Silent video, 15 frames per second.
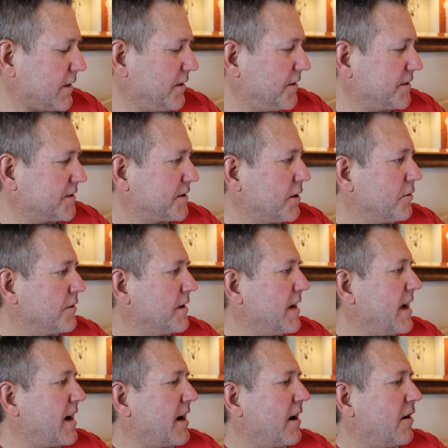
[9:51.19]
So
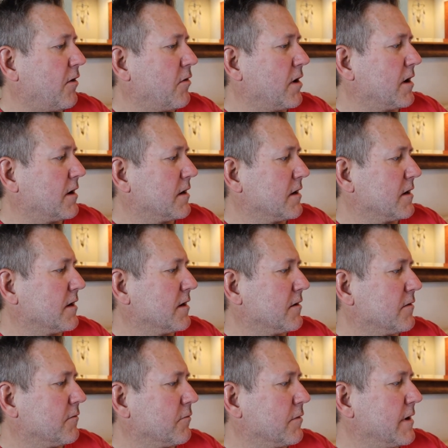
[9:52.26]
now
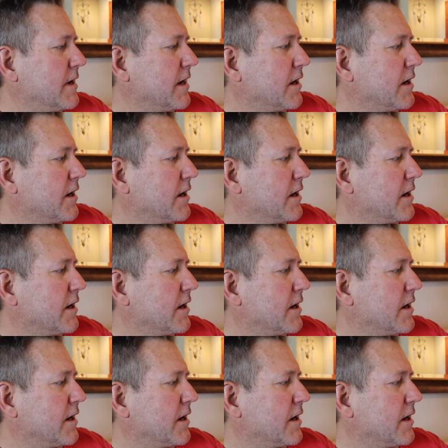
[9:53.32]
we